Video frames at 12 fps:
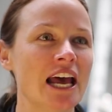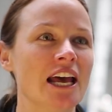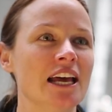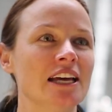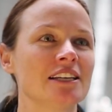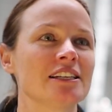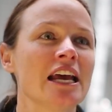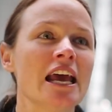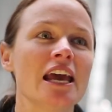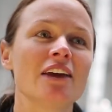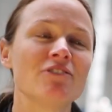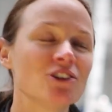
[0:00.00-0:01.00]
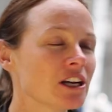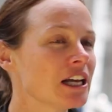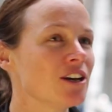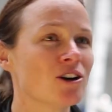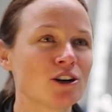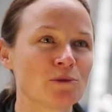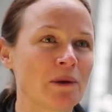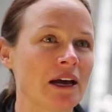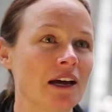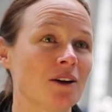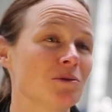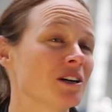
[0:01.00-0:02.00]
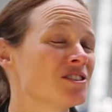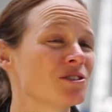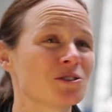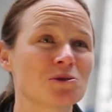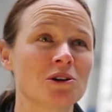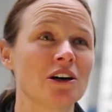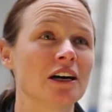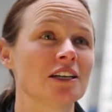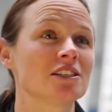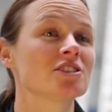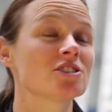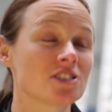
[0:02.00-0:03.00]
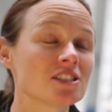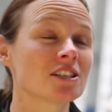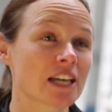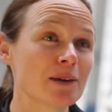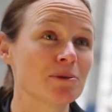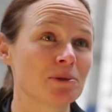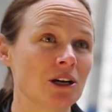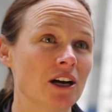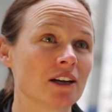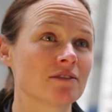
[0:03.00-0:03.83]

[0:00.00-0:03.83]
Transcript: And if you do get knocked back once or twice, just keep applying.